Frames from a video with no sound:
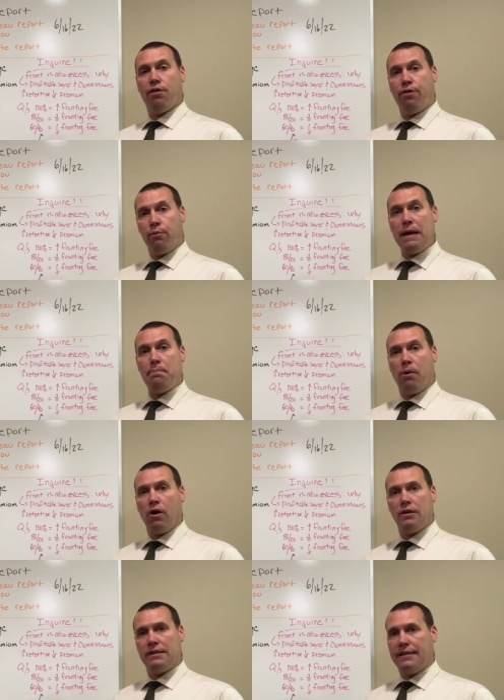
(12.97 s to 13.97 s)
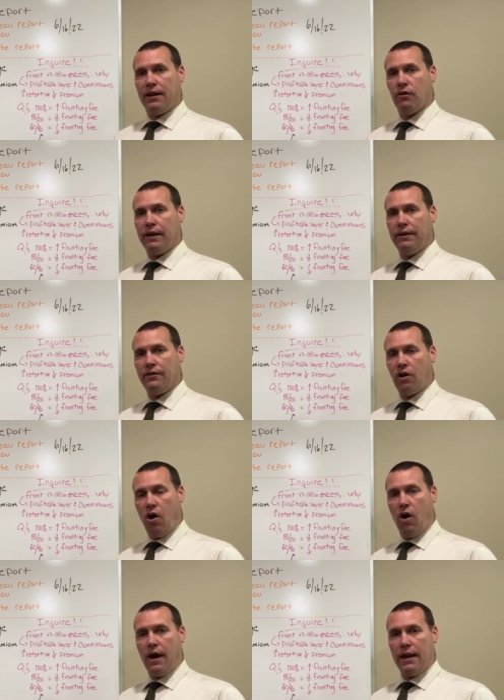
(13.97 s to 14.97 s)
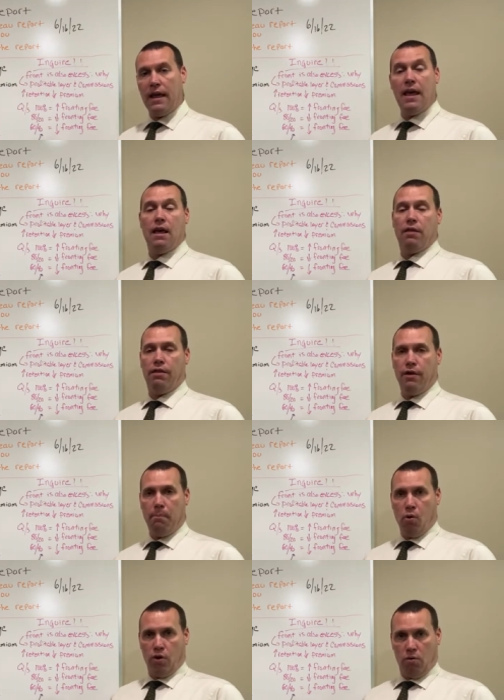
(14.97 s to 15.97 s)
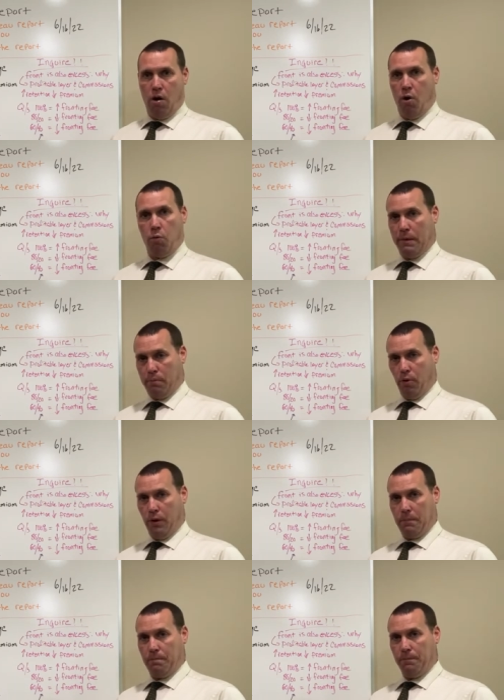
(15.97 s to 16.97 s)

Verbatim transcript: three-part series on the Bordereau Report.